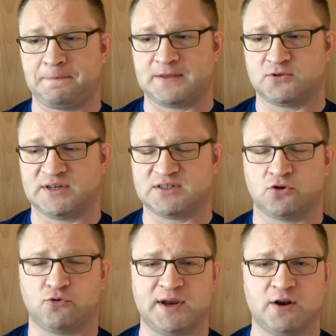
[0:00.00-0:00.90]
So there's a
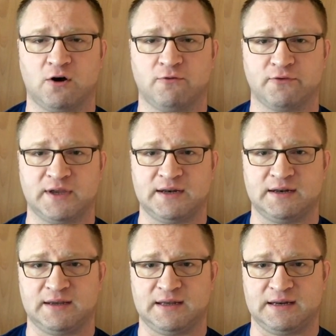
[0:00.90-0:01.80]
trade-off
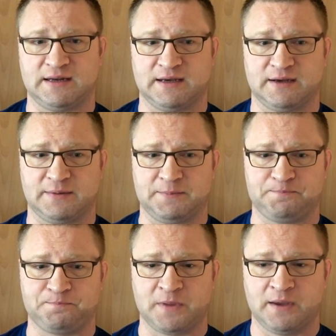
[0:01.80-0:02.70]
in
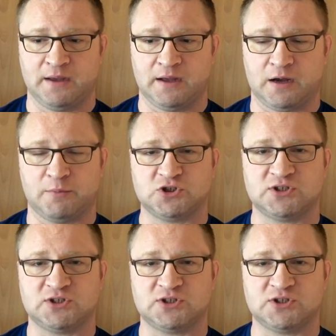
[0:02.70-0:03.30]
how much